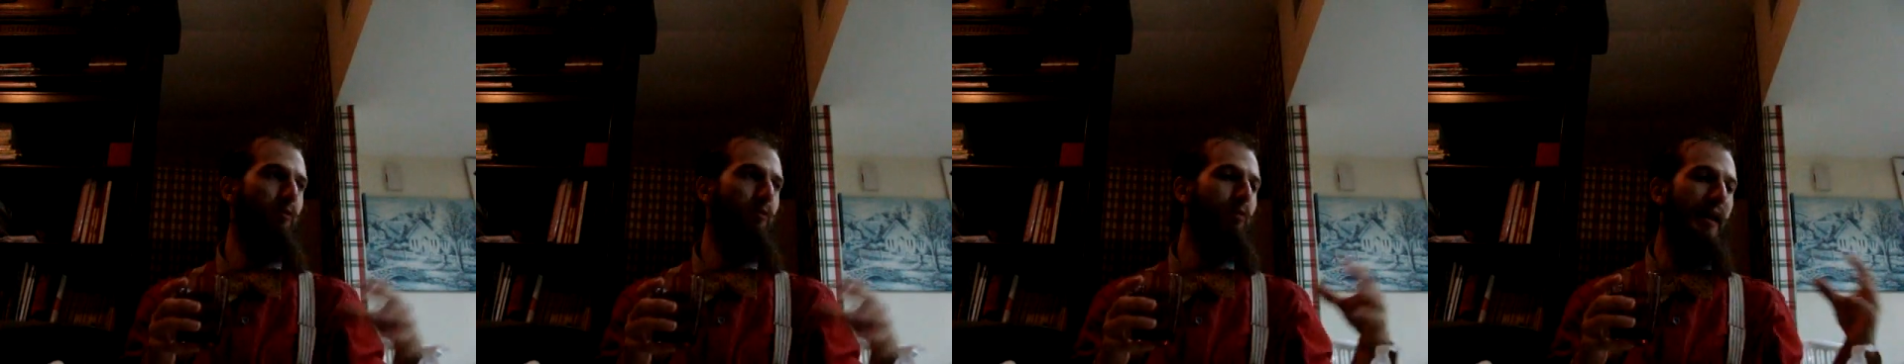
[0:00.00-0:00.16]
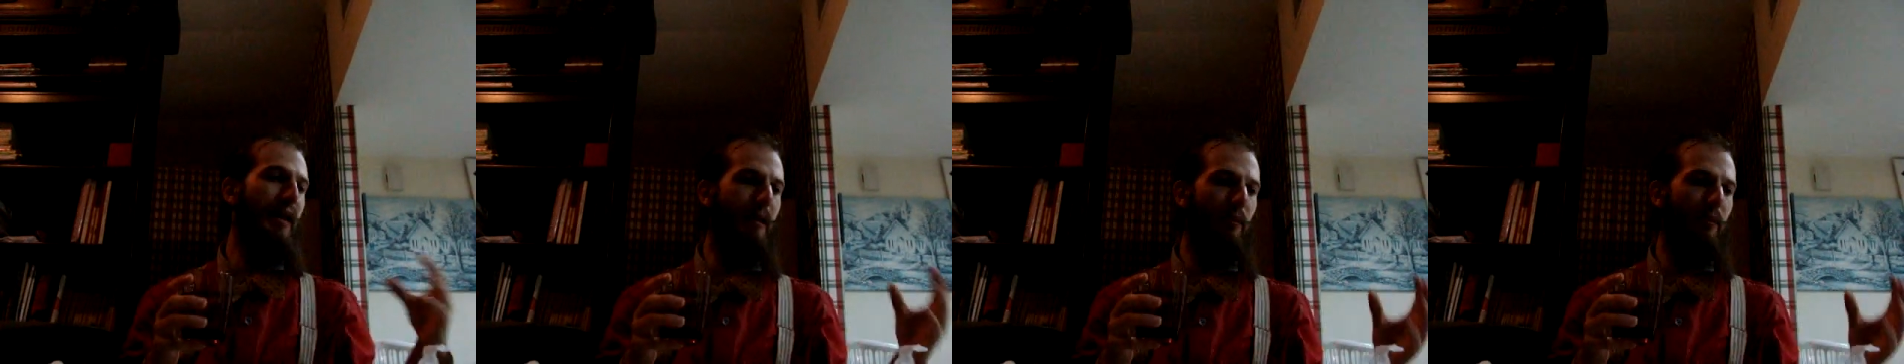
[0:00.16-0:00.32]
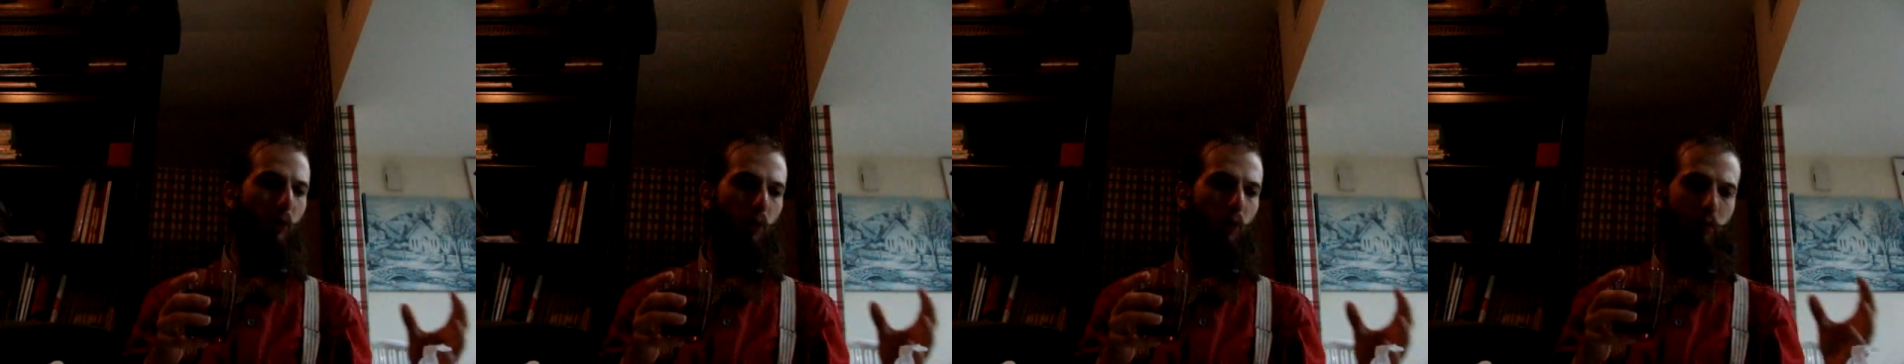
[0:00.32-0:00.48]

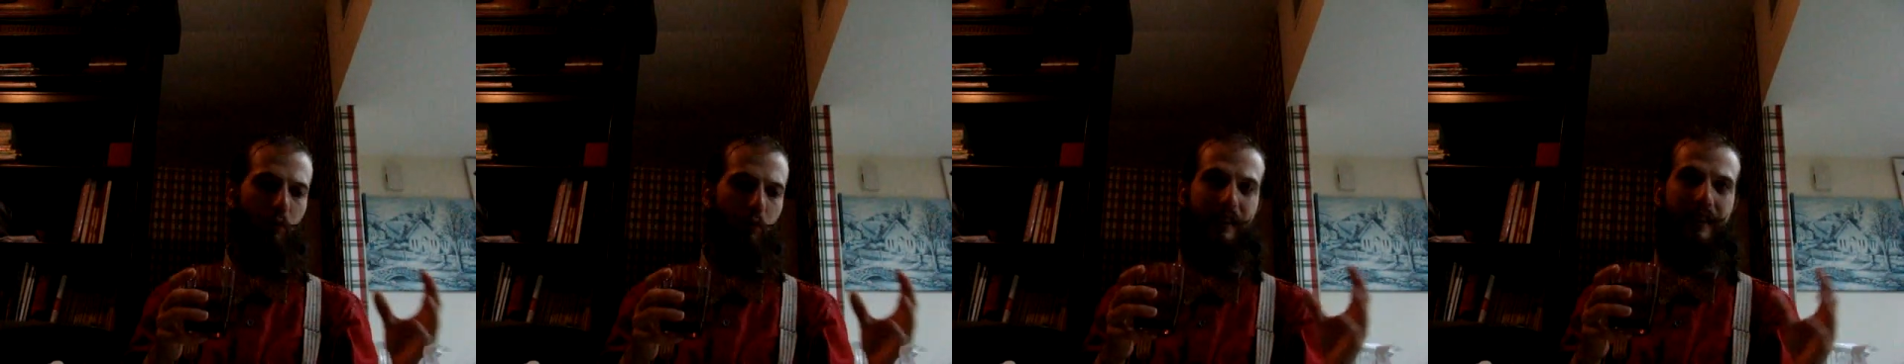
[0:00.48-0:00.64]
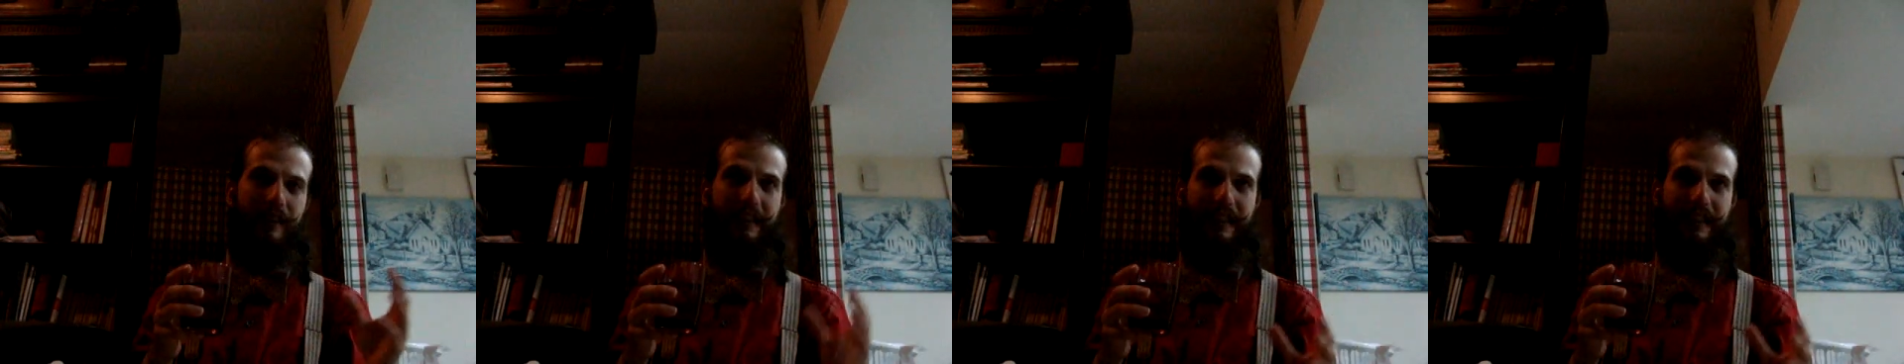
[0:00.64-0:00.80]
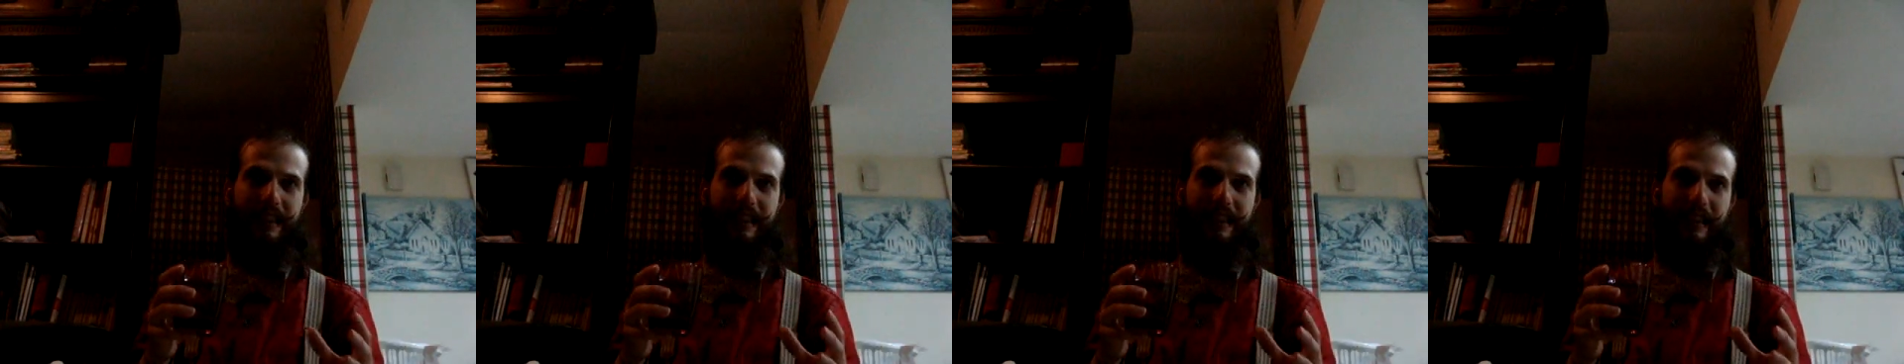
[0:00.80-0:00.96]
way more
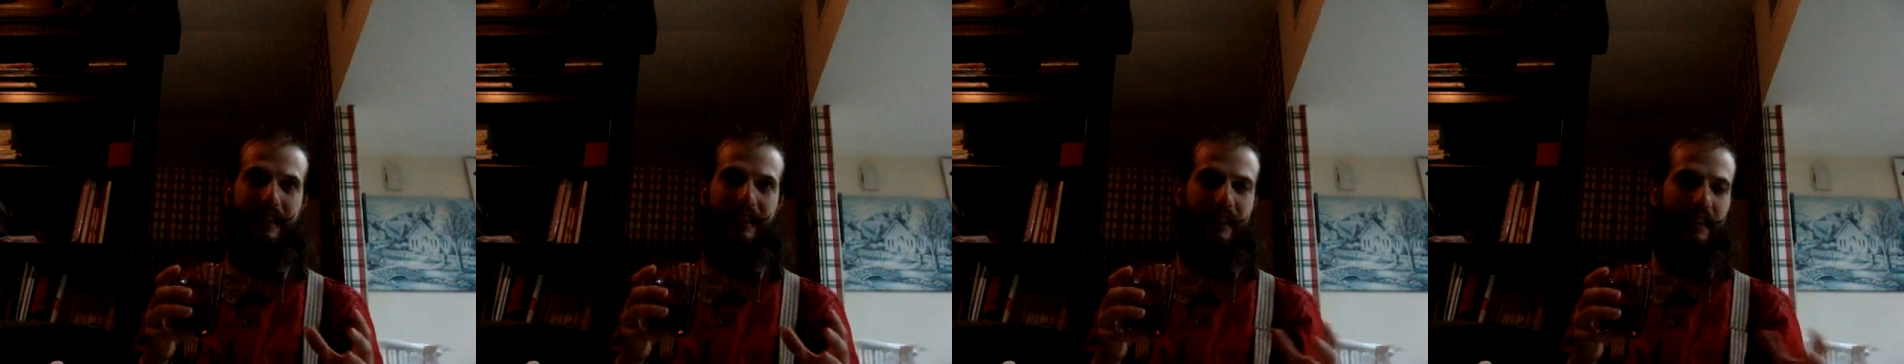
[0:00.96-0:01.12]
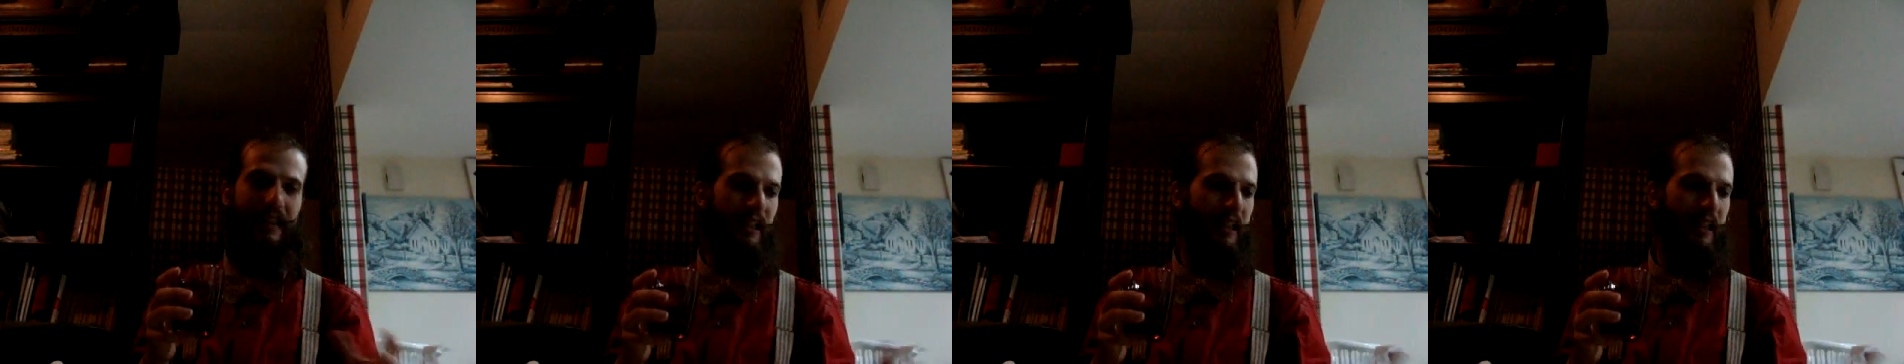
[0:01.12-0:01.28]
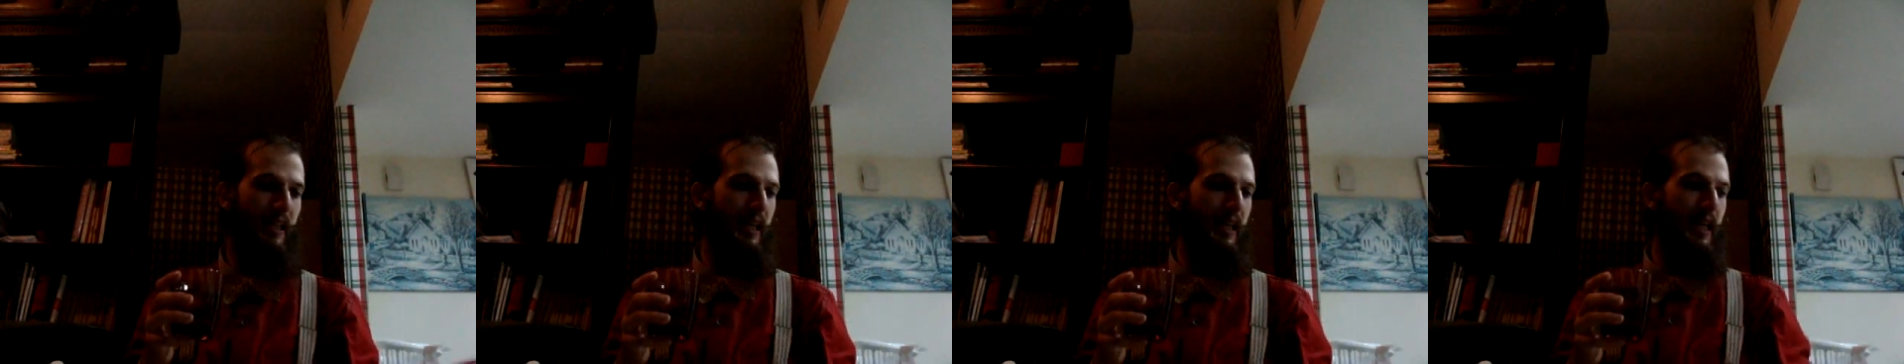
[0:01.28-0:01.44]
recent,